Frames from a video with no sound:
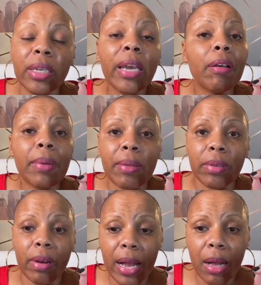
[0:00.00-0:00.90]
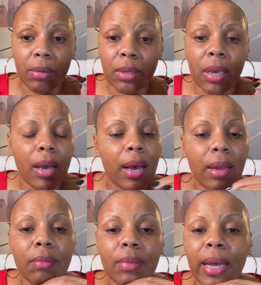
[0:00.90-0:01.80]
care about their house. I
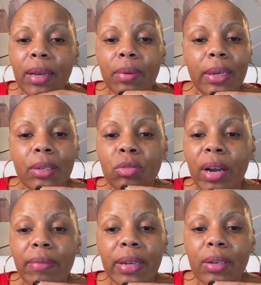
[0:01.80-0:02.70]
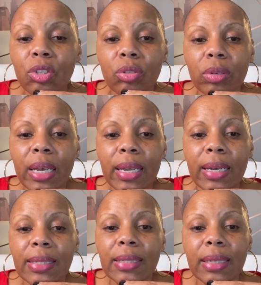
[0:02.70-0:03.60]
don't like when I drive down the street and
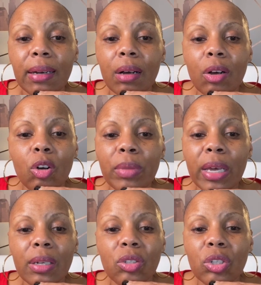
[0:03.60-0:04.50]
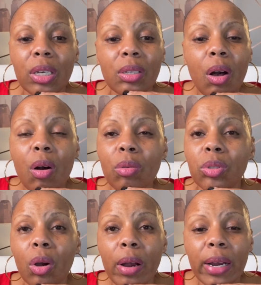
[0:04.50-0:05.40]
I see a home that is just all
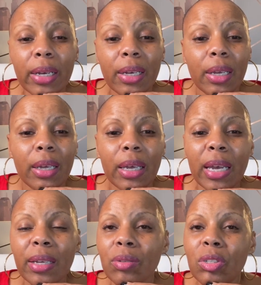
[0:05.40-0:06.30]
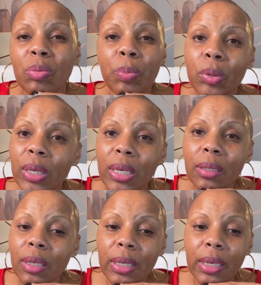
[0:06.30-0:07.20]
dark and spooky
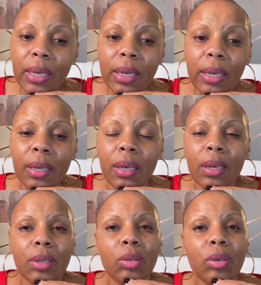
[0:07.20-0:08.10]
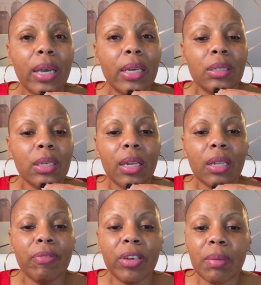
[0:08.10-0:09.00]
looking. You can't
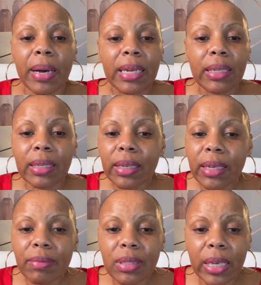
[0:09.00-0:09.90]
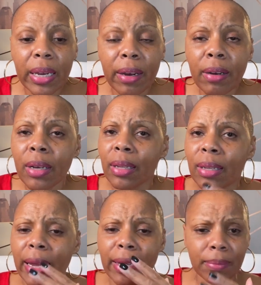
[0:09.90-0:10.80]
tell if anybody lives there.
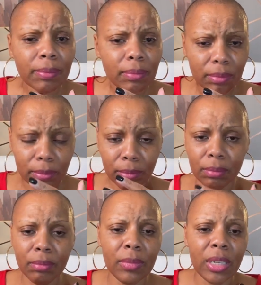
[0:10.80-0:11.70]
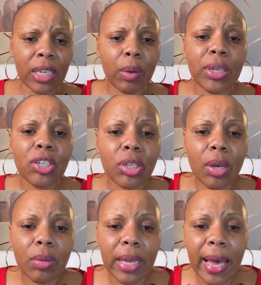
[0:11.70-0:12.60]
Like, can we
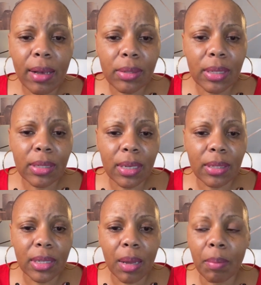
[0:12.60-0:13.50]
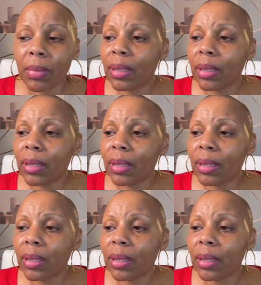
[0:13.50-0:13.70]
show the houses some